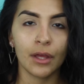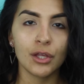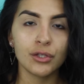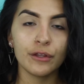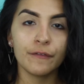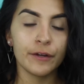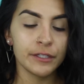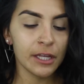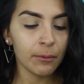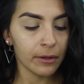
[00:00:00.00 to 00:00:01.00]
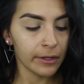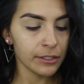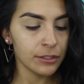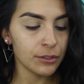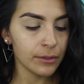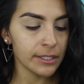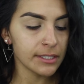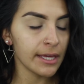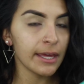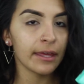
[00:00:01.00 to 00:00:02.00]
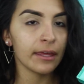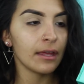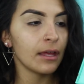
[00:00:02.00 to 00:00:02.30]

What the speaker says: So the first thing we're going to do is take